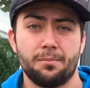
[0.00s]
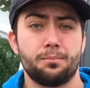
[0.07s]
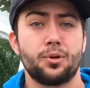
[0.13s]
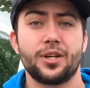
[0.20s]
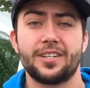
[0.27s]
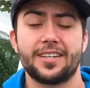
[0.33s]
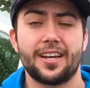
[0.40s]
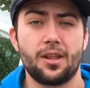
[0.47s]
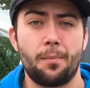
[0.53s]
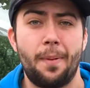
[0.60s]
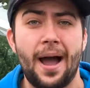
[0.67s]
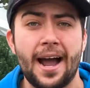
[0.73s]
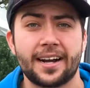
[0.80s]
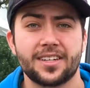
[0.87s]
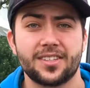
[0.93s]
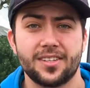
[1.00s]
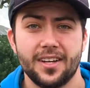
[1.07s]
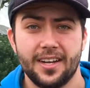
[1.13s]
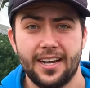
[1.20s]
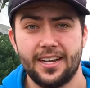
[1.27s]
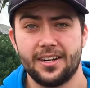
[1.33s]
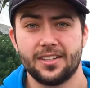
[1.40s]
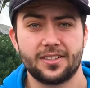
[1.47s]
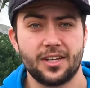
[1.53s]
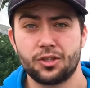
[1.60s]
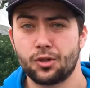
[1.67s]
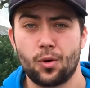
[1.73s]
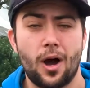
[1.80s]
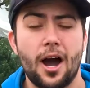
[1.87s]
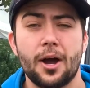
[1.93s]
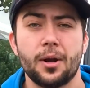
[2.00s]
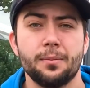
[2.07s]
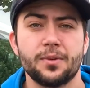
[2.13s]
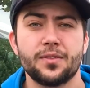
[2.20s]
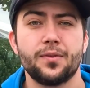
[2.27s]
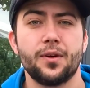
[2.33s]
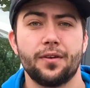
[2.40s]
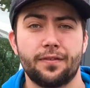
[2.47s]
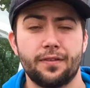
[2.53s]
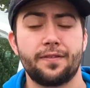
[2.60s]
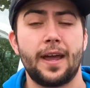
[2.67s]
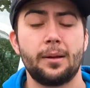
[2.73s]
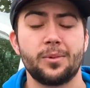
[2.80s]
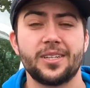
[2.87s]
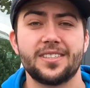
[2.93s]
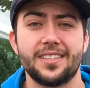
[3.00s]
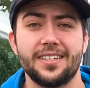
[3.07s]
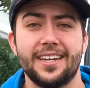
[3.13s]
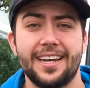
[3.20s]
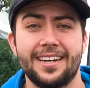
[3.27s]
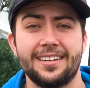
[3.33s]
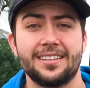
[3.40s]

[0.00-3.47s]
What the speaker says: putting together packs and essential items for families in need,